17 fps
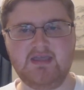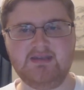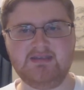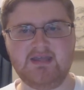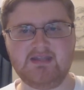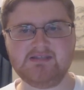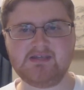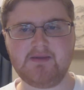
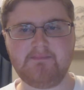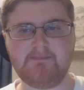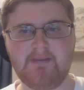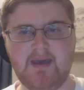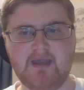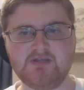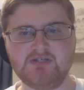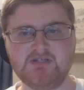intense
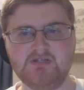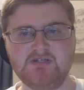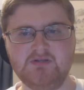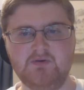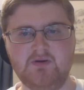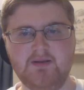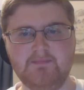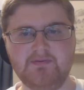
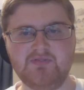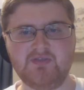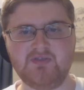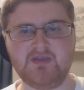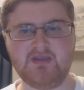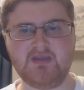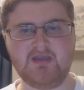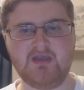compassion or
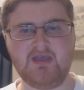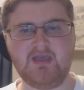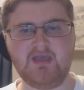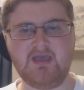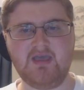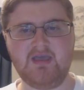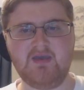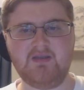empathy,
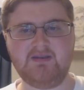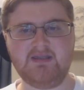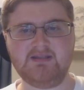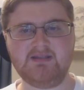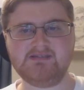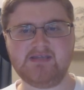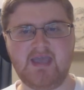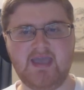
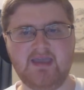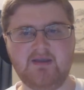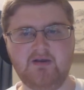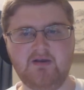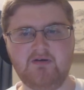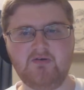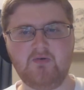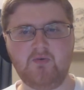intense
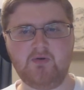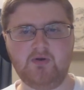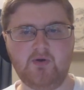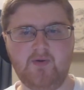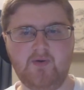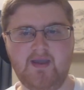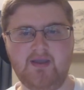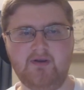anger
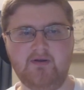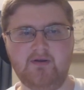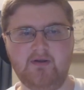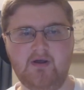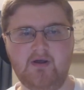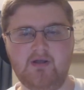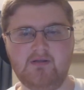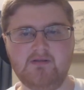or no anger
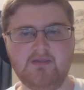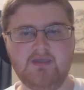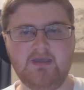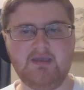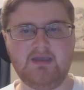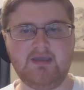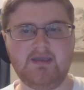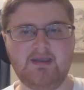at all,
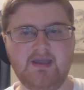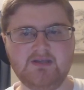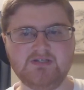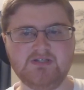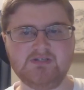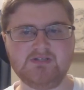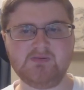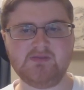
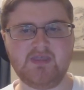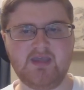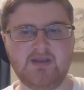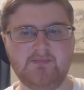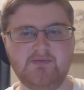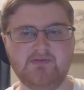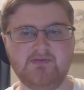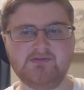connections with
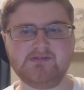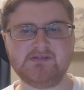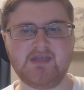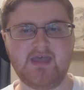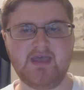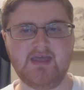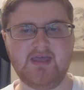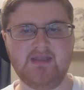
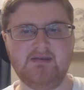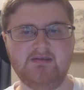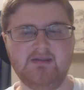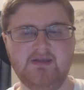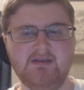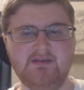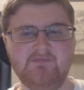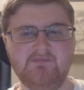animals,
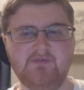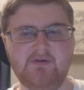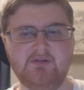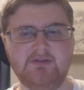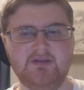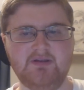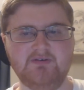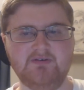and a
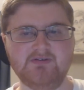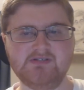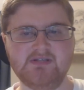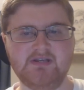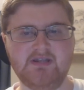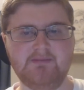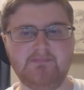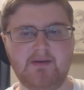difficulty
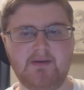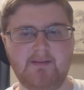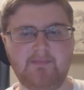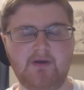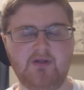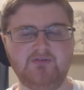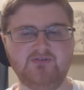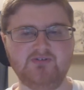understanding
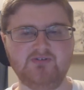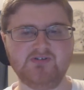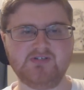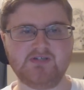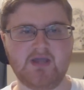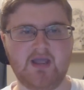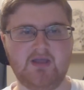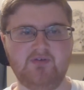pop culture
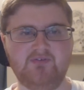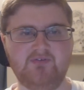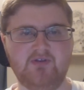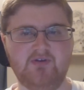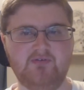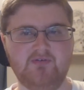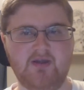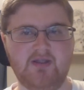
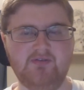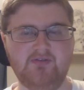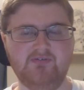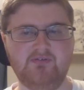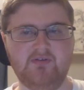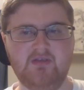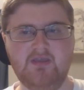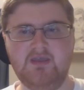styles and
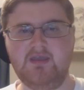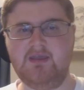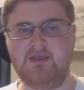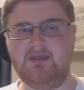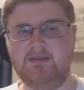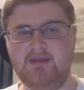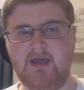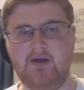trends.
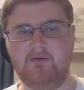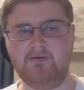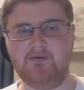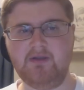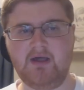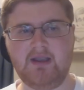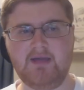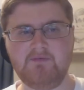
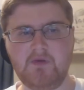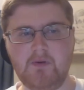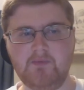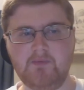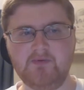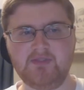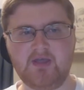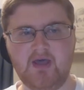Now, not
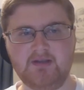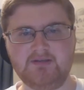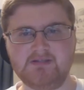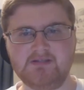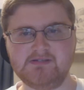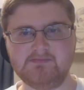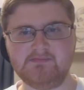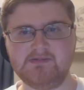everyone with
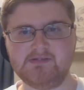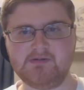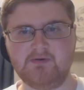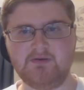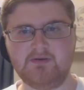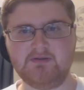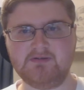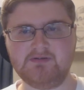autism
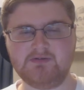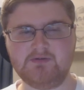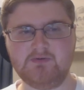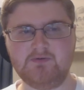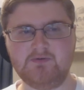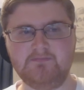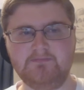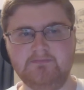is going
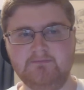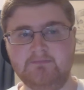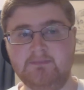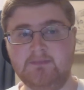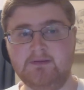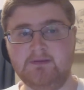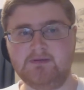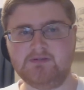to
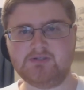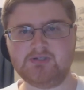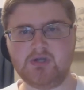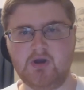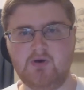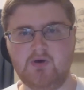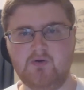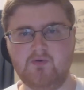
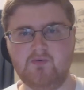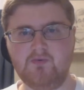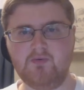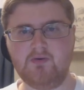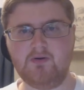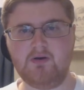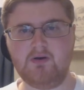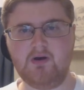
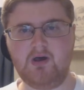show